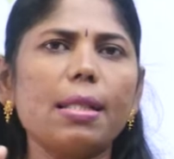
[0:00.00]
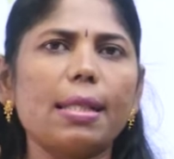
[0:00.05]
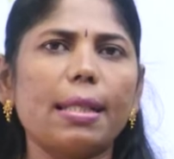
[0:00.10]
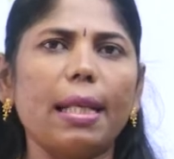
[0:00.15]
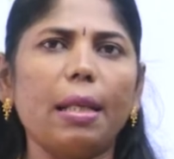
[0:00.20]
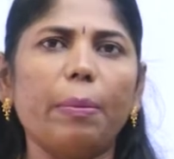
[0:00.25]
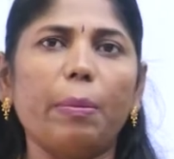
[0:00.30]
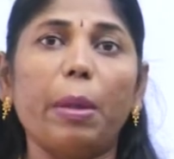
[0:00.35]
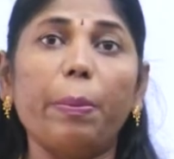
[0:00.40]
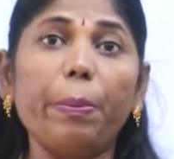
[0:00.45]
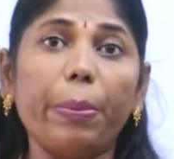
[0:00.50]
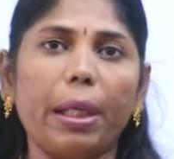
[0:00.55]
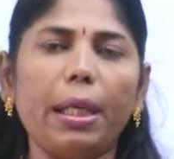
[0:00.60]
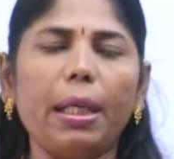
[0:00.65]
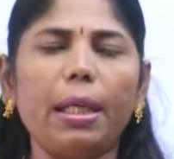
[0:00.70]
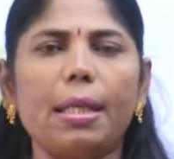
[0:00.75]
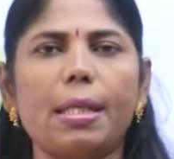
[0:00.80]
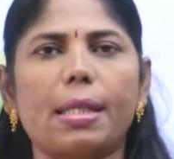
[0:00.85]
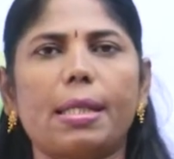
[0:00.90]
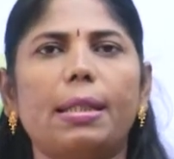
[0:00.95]
cell
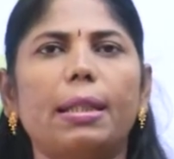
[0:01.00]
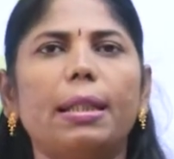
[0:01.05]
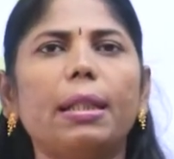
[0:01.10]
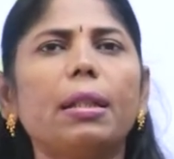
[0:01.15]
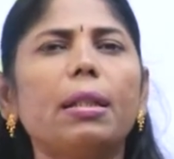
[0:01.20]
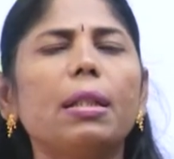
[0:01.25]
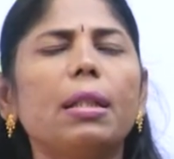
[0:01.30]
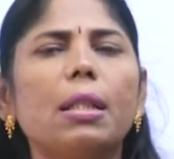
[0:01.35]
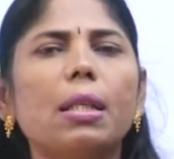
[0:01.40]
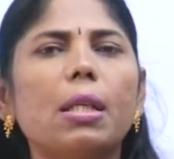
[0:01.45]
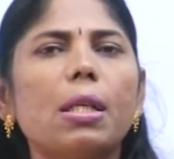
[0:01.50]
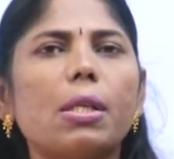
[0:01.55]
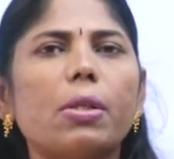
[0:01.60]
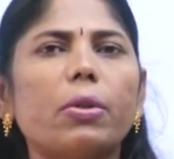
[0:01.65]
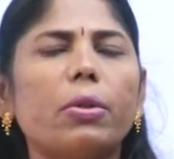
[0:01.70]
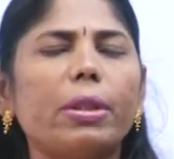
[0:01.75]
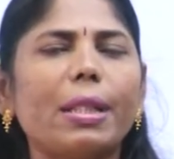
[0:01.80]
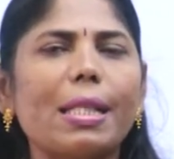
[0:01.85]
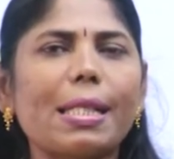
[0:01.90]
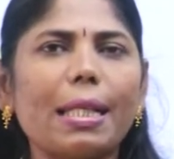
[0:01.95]
membrane is there.
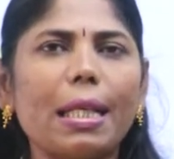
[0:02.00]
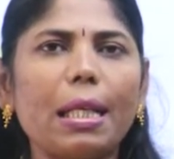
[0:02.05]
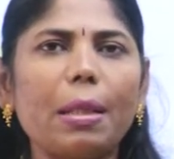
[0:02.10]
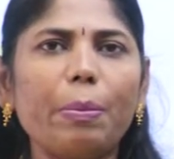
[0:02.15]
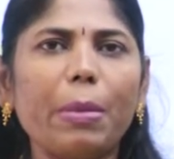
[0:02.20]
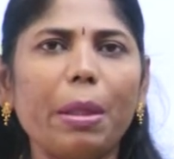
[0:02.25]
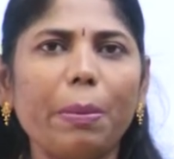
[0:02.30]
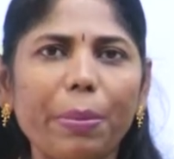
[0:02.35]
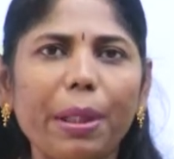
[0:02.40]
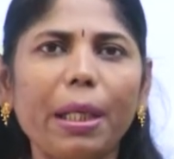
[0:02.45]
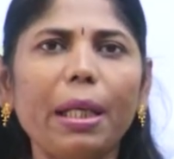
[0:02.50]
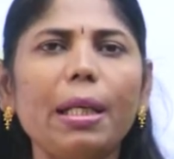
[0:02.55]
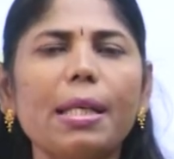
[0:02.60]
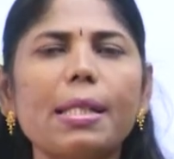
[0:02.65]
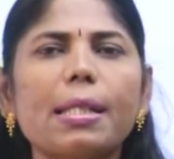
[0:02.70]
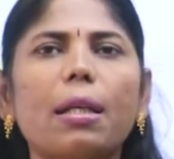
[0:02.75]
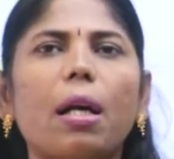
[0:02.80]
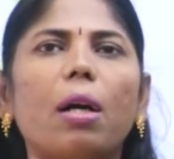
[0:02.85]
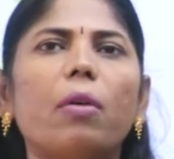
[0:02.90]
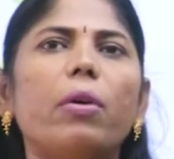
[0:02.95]
So the cell membrane
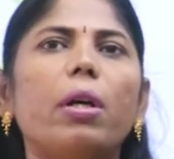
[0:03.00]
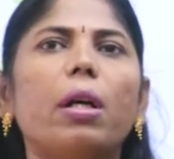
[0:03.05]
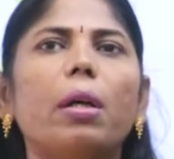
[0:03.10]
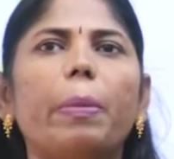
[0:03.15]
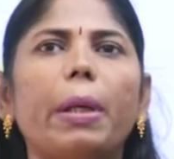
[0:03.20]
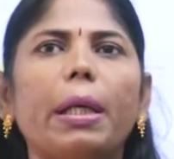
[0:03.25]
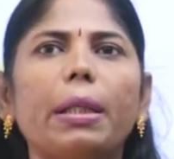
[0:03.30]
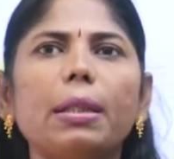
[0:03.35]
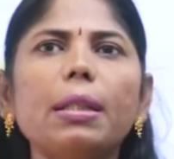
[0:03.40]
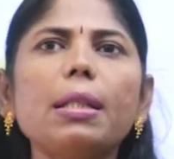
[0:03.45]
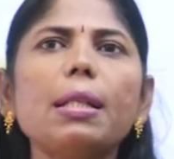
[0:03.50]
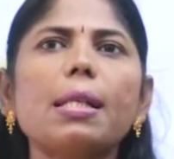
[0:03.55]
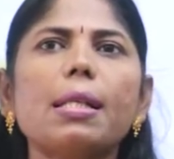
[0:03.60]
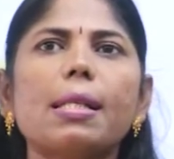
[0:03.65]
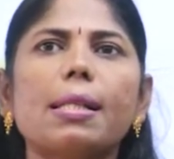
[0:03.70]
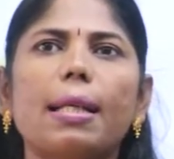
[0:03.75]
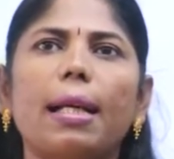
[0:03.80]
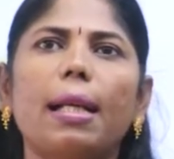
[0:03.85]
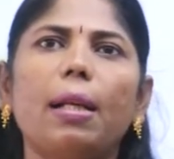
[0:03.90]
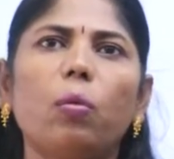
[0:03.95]
is covered by the
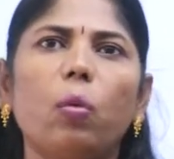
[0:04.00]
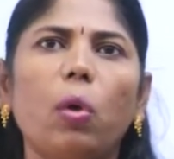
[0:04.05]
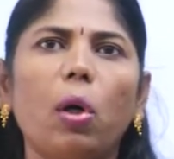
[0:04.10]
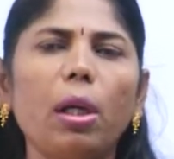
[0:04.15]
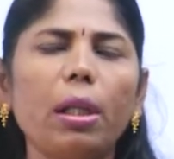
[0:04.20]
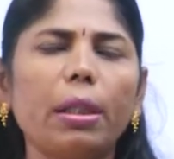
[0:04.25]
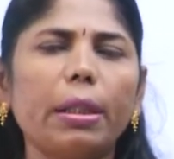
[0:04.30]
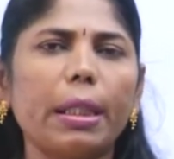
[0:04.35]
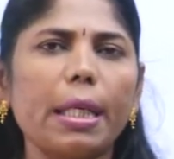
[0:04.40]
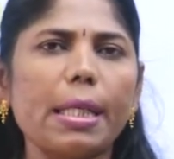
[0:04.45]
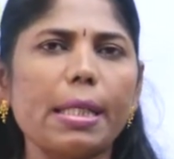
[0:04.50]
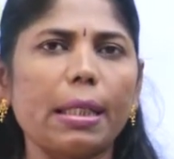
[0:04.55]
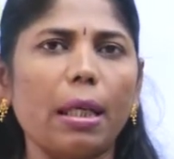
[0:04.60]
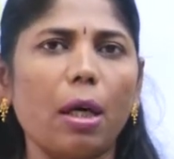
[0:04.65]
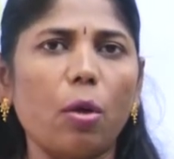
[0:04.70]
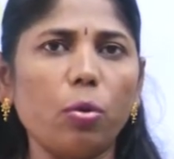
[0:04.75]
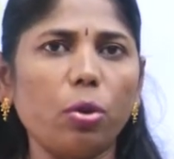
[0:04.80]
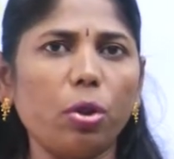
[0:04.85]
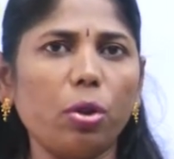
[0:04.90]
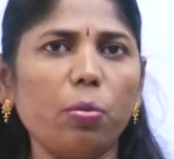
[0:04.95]
cell wall, that is the
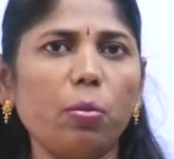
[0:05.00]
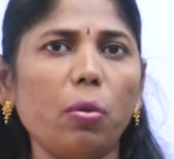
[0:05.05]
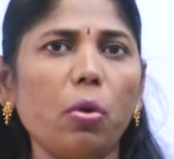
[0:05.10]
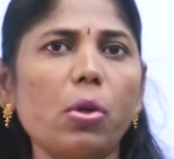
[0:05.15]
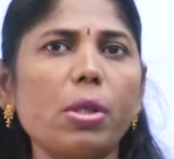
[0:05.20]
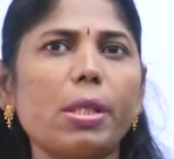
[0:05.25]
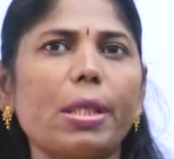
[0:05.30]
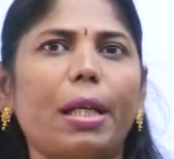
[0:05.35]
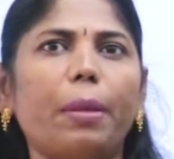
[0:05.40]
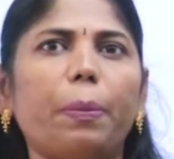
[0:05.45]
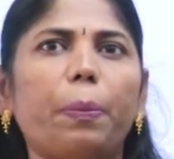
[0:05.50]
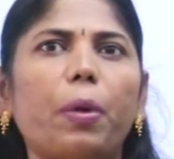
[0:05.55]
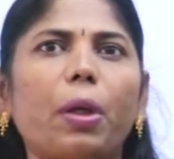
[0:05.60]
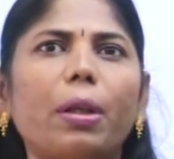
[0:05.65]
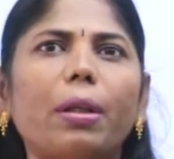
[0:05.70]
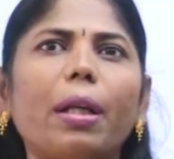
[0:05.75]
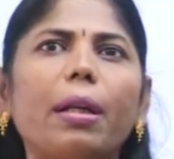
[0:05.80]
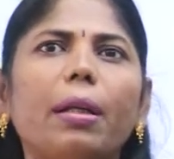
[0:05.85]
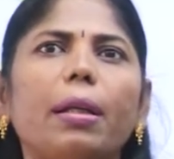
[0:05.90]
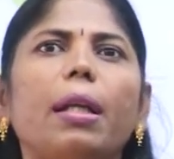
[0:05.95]
outermost and
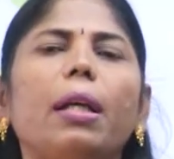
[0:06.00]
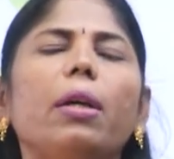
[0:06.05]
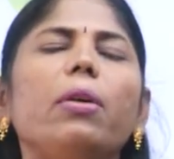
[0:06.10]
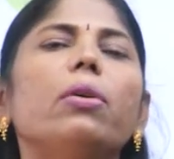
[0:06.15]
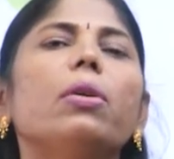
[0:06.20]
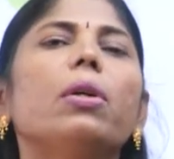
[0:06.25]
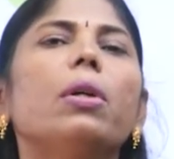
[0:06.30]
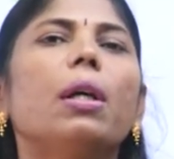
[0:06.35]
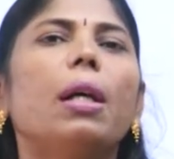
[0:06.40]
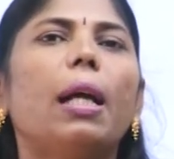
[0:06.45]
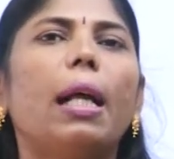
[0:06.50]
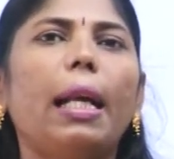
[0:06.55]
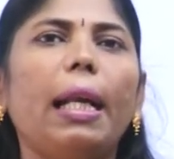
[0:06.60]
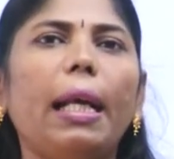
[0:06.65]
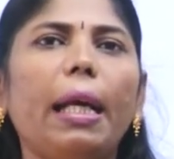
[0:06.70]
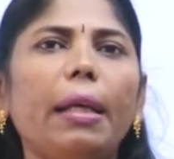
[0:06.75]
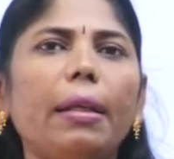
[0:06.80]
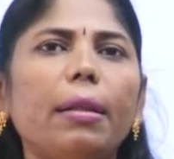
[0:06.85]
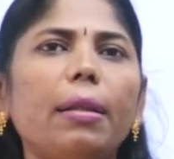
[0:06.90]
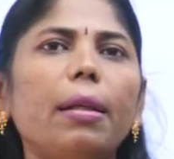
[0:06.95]
protective
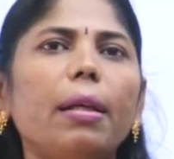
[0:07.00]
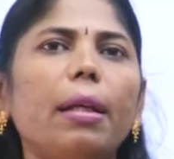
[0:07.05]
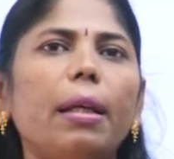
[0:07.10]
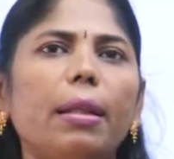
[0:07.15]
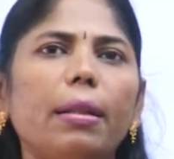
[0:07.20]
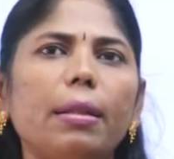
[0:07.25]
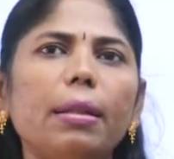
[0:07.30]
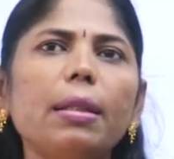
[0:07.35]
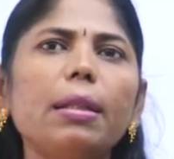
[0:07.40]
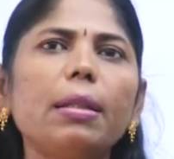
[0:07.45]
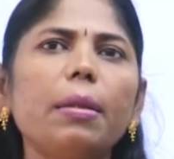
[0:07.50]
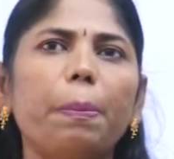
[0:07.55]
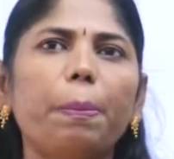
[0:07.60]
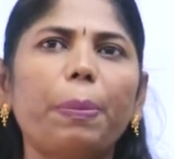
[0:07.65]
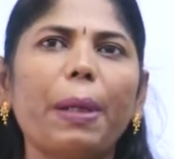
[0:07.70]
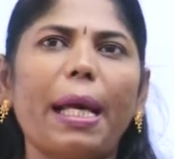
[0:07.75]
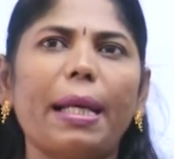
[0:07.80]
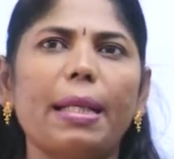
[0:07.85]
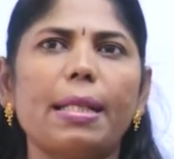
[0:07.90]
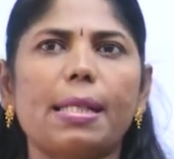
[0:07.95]
layer in the
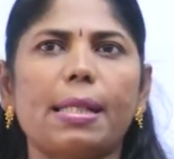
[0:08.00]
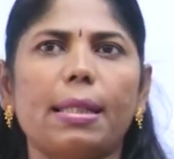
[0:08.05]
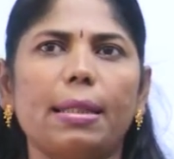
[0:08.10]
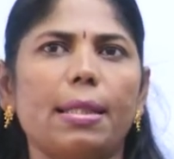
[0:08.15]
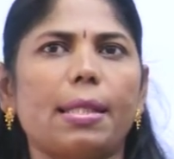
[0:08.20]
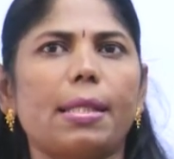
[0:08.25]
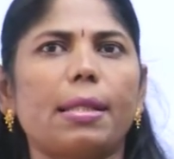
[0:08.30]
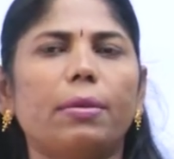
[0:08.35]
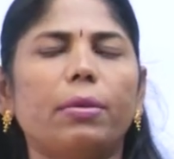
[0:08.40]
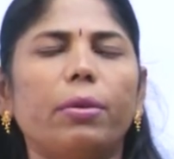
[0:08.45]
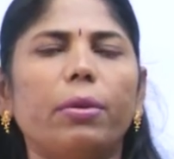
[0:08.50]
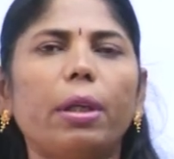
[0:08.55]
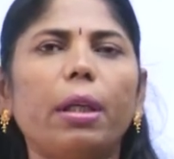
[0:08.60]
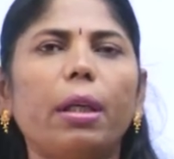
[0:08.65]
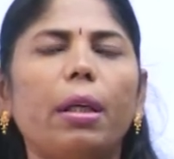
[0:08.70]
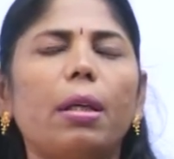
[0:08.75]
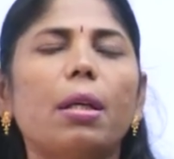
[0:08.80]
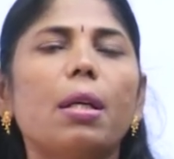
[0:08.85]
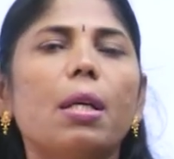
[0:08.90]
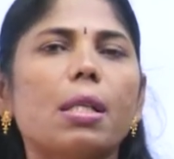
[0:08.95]
plant cells.
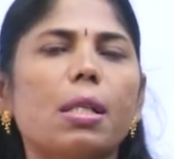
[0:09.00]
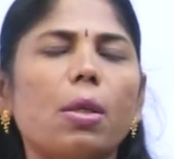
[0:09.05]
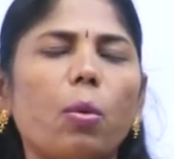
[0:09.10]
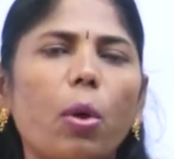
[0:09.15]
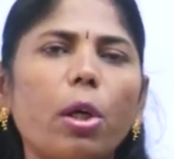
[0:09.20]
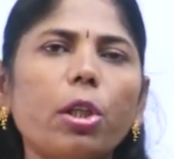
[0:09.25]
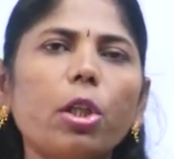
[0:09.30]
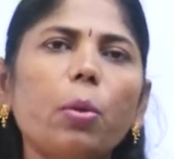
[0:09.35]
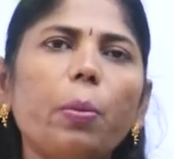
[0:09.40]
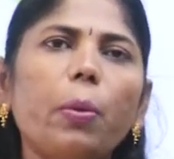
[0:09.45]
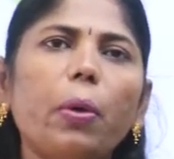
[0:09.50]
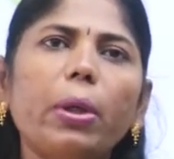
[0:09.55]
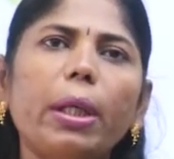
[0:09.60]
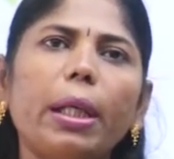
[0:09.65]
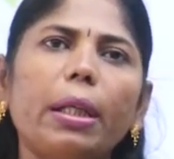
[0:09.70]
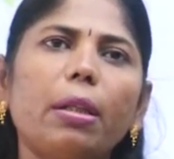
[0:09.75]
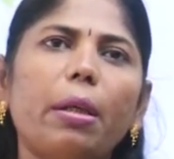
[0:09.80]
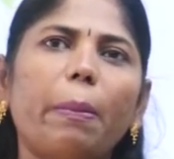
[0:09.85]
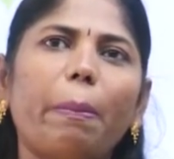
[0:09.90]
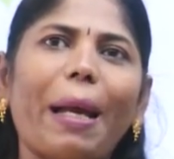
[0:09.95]
Okay, so what about
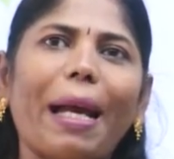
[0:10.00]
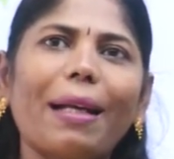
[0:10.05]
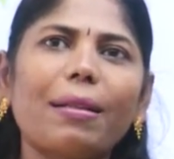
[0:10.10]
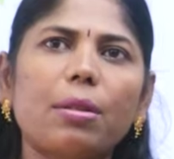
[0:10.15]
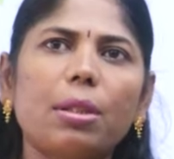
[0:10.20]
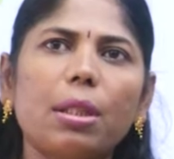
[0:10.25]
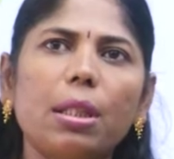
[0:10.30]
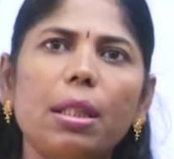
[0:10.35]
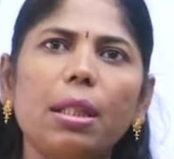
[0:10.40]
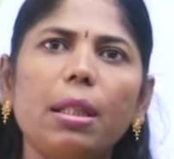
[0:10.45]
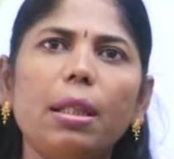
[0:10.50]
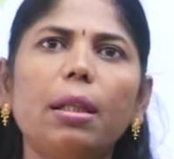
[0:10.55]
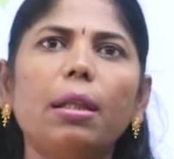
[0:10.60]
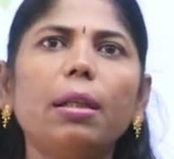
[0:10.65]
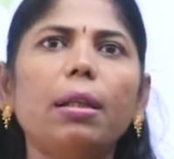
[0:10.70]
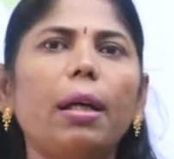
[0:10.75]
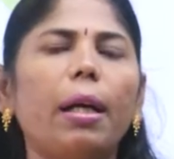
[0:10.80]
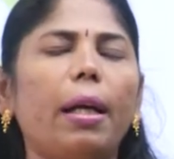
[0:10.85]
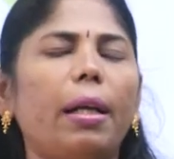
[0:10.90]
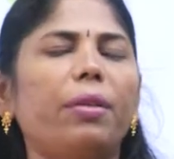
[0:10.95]
in the bacteria
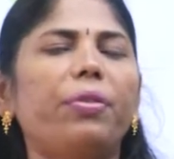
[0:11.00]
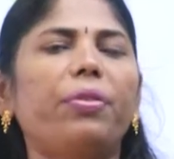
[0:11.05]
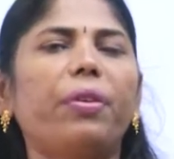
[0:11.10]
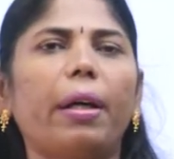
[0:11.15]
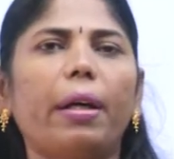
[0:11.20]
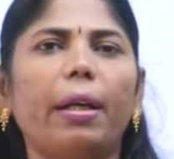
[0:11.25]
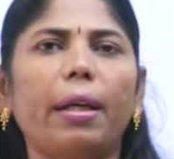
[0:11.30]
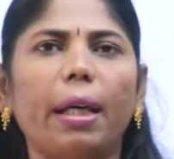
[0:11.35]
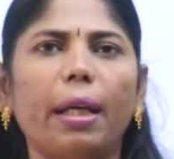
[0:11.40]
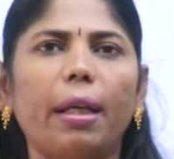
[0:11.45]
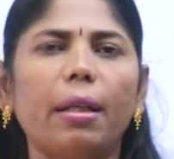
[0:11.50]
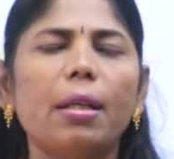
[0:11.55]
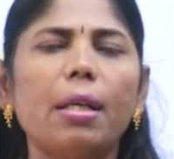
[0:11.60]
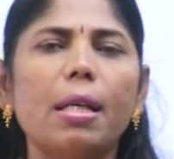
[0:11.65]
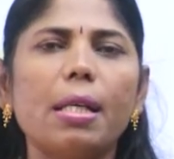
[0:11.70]
and fungi?